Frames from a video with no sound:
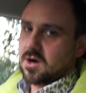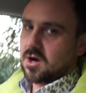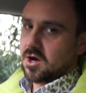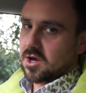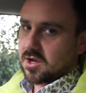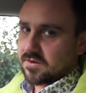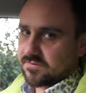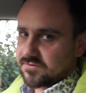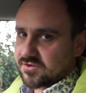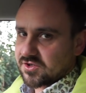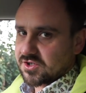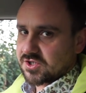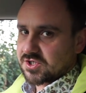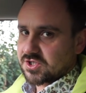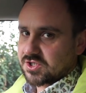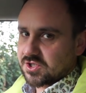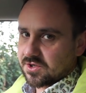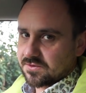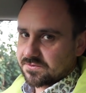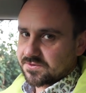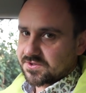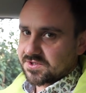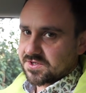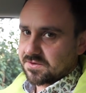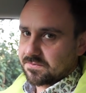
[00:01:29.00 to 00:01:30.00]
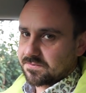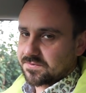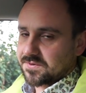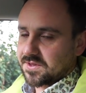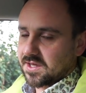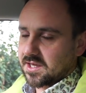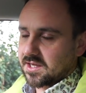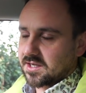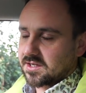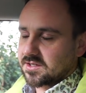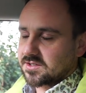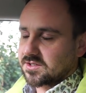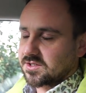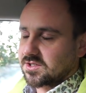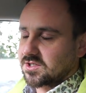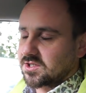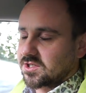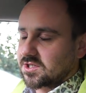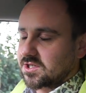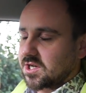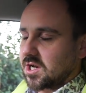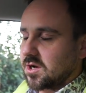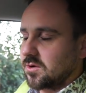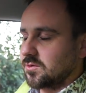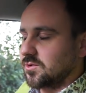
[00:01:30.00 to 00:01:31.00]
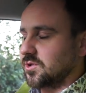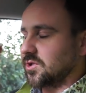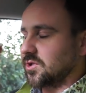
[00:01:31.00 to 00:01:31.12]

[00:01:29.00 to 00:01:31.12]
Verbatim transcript: I have just done something so